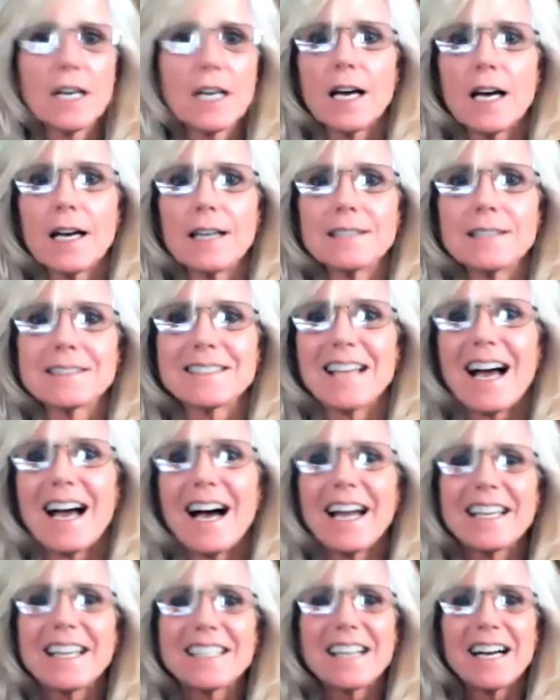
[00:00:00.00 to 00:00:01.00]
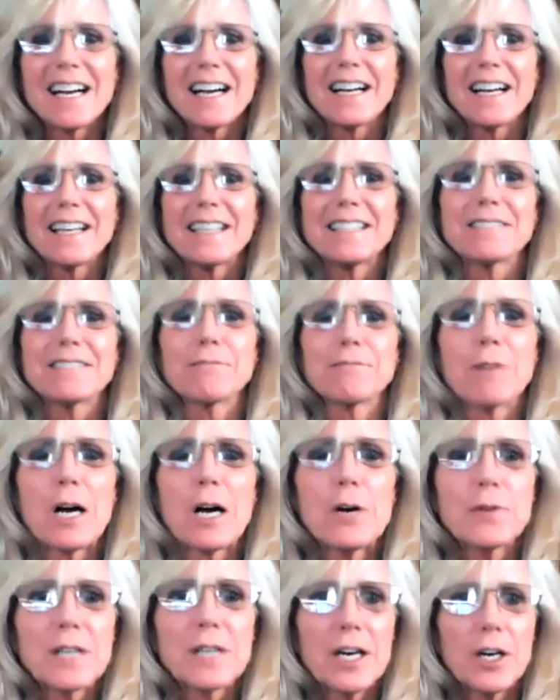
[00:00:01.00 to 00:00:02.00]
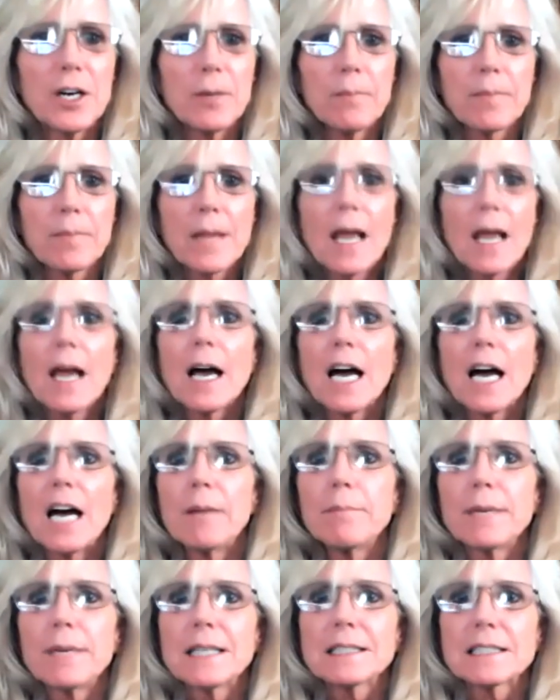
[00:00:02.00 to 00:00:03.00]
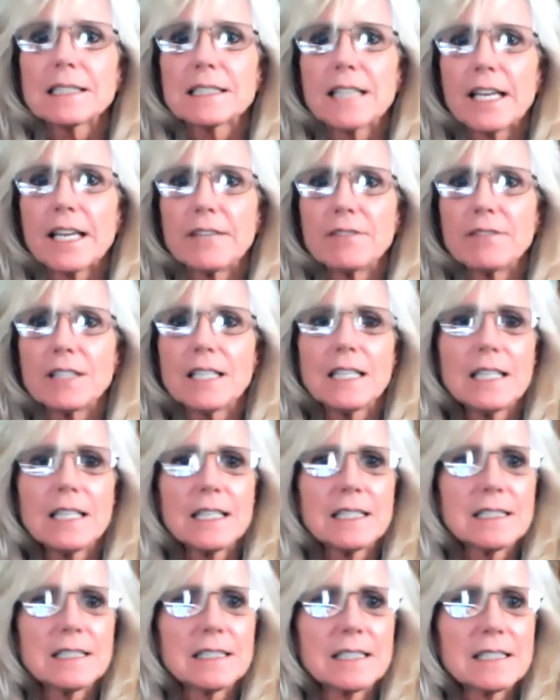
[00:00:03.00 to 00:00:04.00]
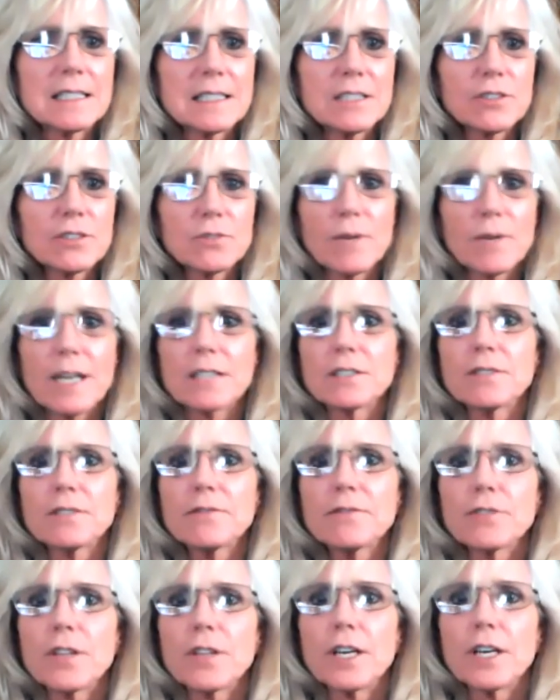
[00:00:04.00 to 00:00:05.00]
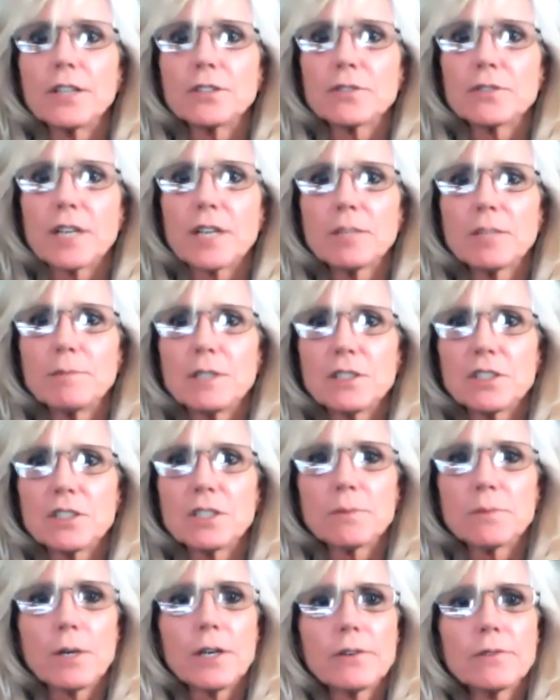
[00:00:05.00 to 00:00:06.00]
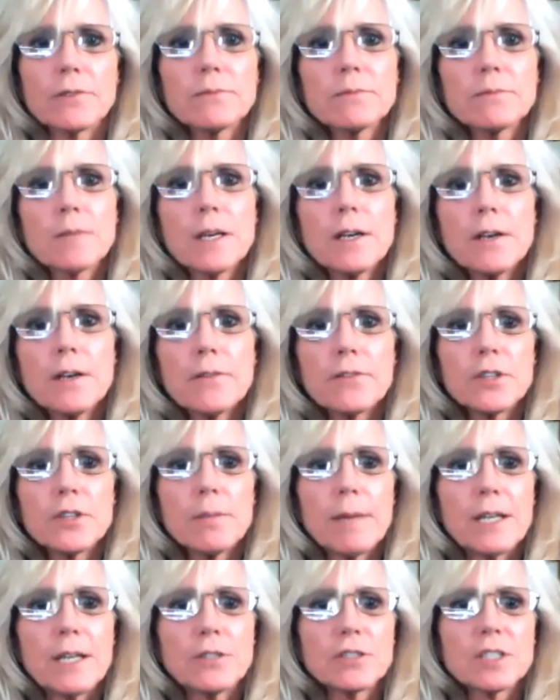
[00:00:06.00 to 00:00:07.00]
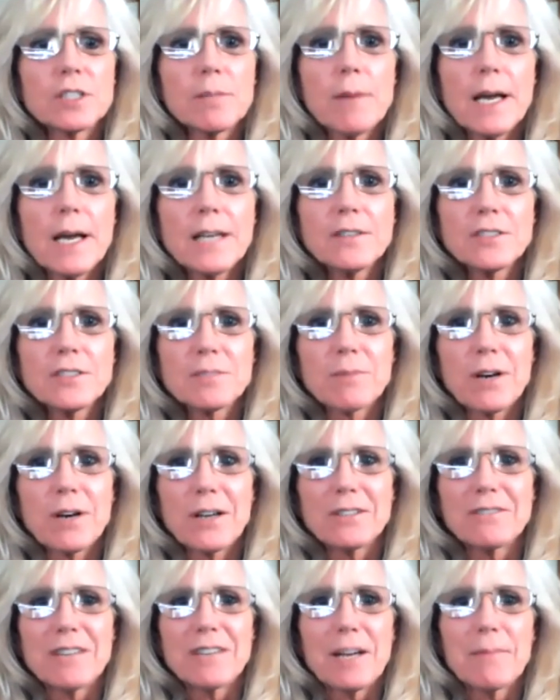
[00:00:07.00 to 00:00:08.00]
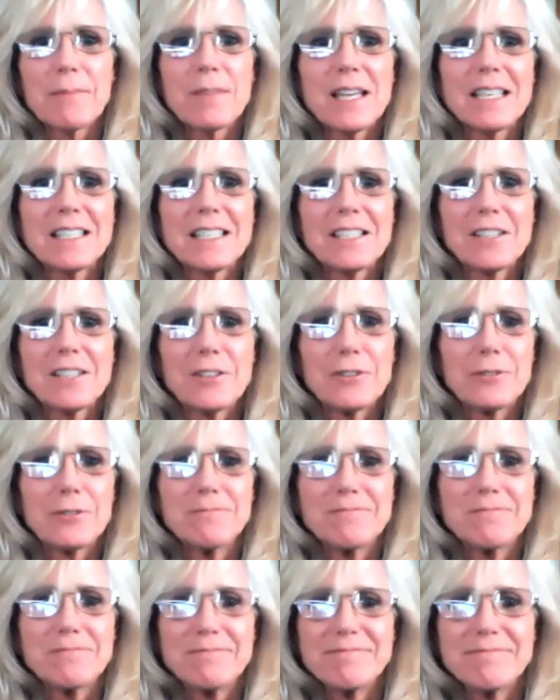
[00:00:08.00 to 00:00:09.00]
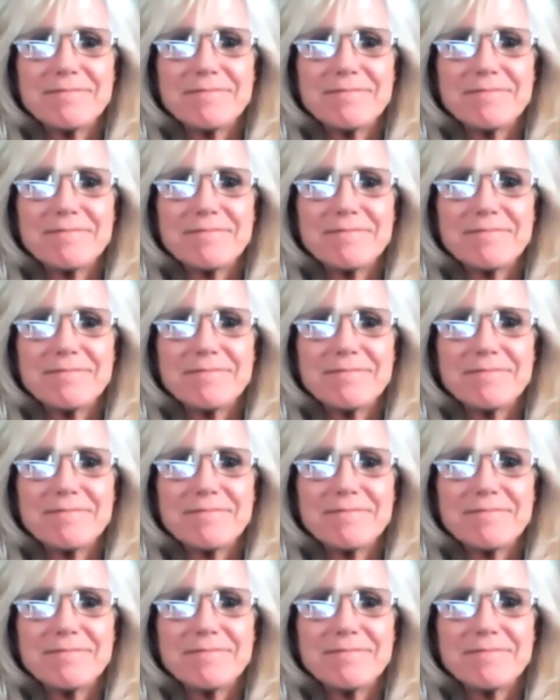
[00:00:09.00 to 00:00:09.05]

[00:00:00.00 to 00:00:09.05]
to us. Hi, guys, welcome. I'm Beth Snavely, Assistant Director for the Undergrad Admissions Program, Majors and Minors Program. Thank you.